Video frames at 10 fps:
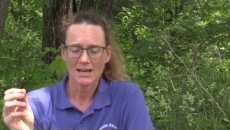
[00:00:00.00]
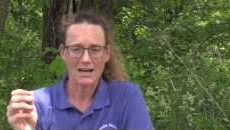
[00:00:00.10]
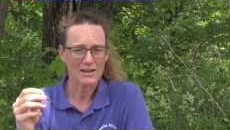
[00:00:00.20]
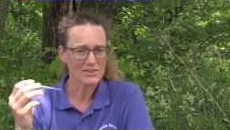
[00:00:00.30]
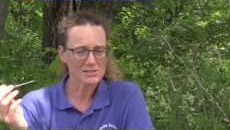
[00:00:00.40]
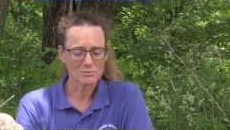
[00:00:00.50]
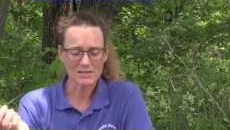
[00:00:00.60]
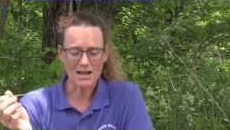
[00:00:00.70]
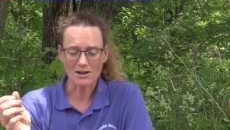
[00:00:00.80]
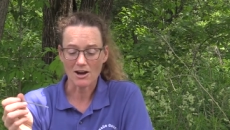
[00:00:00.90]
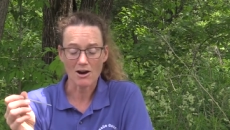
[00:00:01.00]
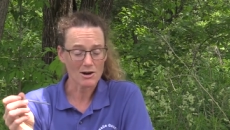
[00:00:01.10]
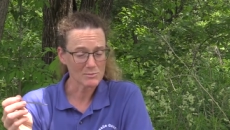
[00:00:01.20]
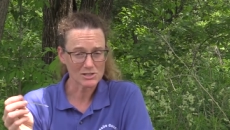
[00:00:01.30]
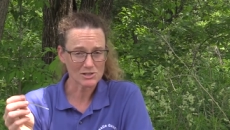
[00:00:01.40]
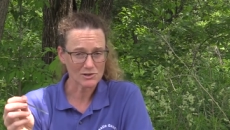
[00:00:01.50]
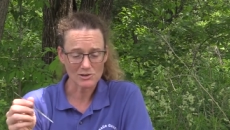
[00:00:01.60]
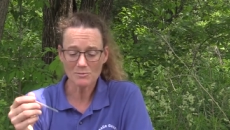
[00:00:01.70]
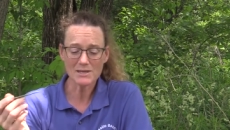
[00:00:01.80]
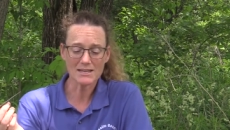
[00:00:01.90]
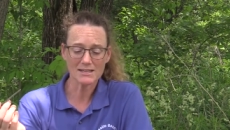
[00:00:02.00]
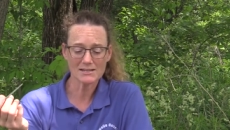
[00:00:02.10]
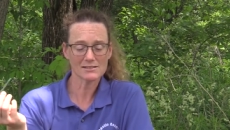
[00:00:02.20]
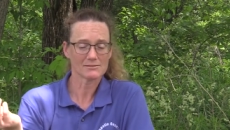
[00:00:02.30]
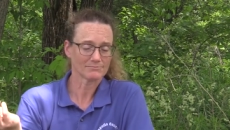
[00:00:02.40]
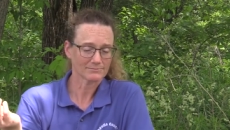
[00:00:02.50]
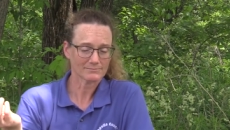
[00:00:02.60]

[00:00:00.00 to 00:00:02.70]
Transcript: Uh, this will not harm the turtle because